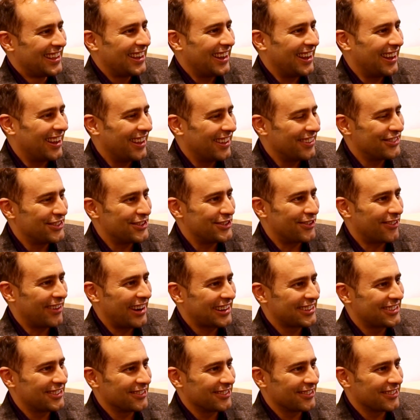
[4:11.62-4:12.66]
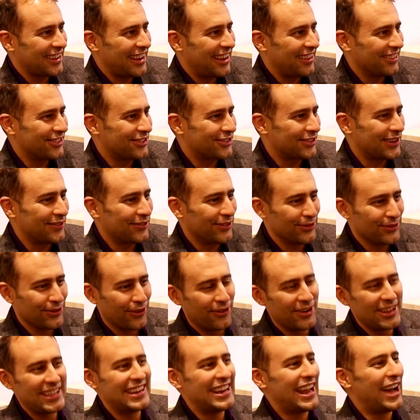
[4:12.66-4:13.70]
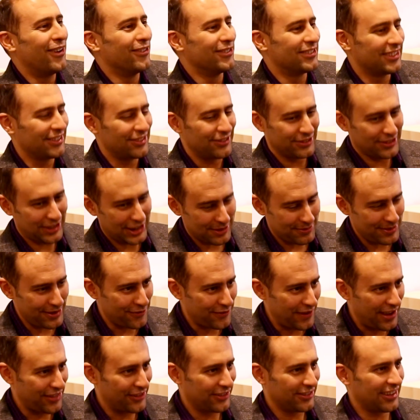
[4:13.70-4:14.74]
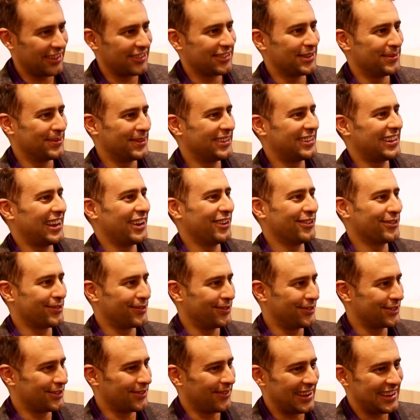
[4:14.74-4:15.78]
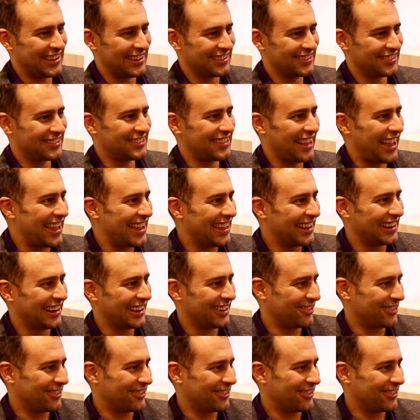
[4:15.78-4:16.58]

The director, Colin Trevorrow, has already announced that there's going to be feathers on some of the dinosaurs, so I can say it.